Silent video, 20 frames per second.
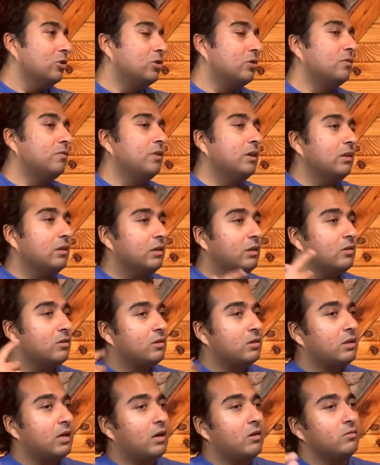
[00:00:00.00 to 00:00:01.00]
So really
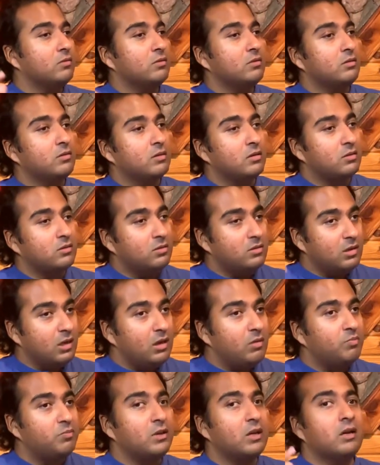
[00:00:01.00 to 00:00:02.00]
look out, look
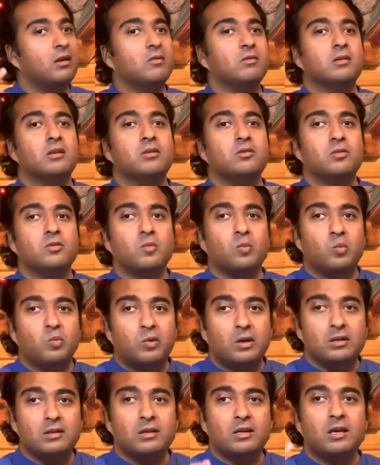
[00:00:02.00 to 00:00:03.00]
deep down into
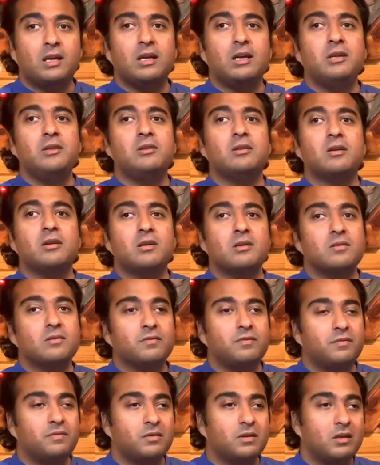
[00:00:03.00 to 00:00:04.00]
what kind
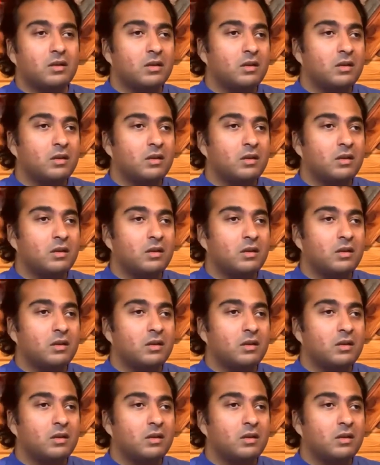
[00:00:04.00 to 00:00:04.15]
of